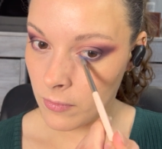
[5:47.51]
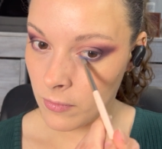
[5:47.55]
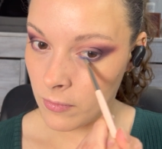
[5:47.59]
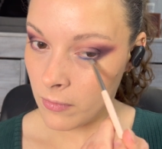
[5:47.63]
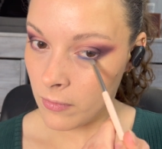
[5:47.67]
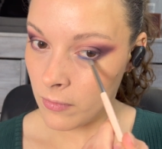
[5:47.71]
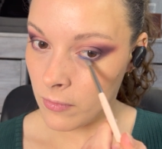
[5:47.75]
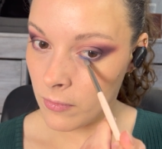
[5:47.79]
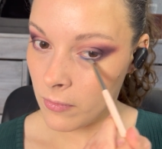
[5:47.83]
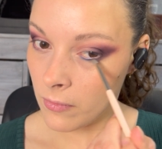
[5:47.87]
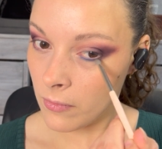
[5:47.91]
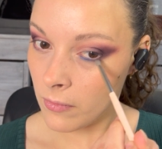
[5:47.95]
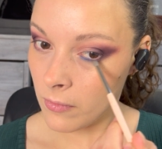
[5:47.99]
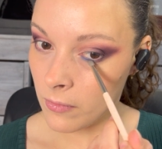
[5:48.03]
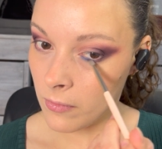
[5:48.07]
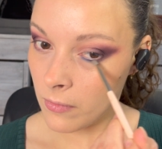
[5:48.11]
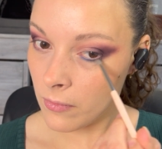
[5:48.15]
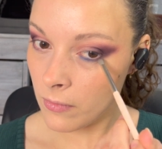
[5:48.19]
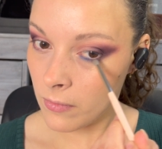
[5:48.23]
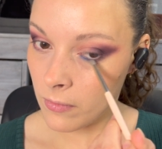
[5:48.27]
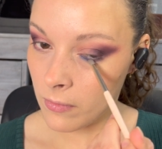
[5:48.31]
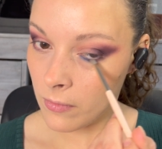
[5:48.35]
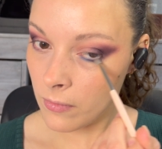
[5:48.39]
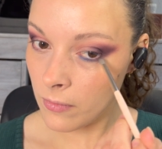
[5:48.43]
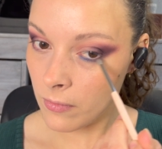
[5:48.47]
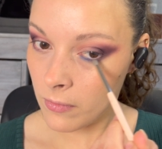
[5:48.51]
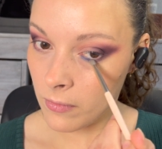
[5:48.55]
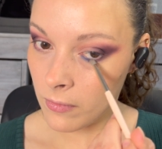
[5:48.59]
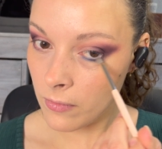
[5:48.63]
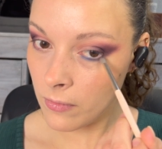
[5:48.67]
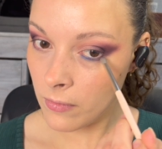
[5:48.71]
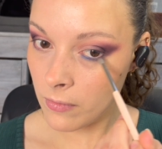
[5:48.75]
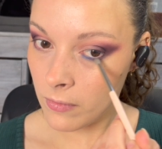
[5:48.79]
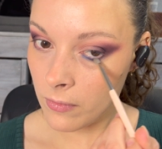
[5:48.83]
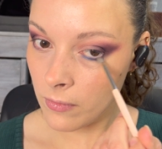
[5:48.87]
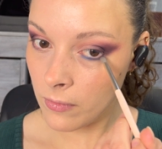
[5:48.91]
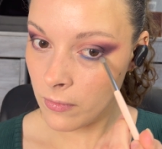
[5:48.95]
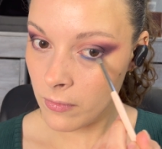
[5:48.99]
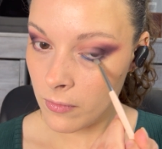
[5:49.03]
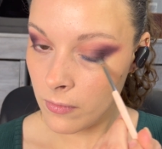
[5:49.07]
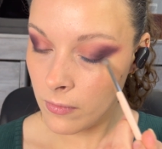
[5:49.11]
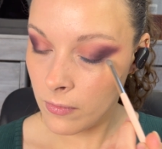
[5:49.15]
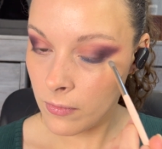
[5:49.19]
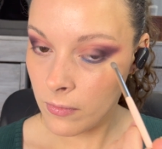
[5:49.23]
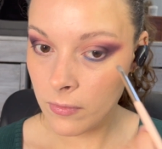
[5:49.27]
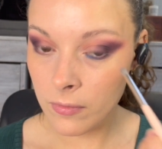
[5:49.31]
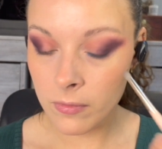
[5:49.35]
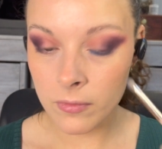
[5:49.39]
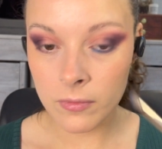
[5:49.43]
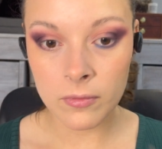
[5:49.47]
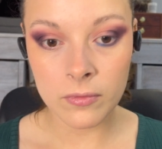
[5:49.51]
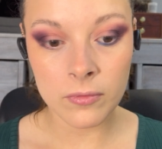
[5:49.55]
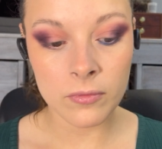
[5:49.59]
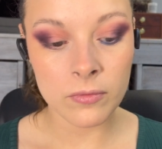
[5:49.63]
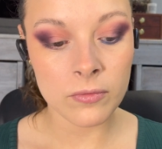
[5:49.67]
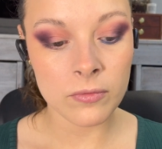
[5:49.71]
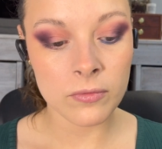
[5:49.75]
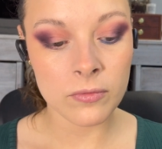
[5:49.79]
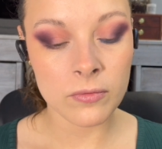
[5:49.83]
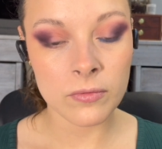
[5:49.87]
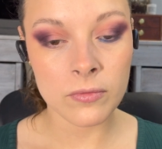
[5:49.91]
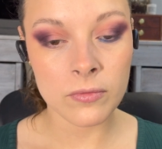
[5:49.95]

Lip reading: I will probably try that someday.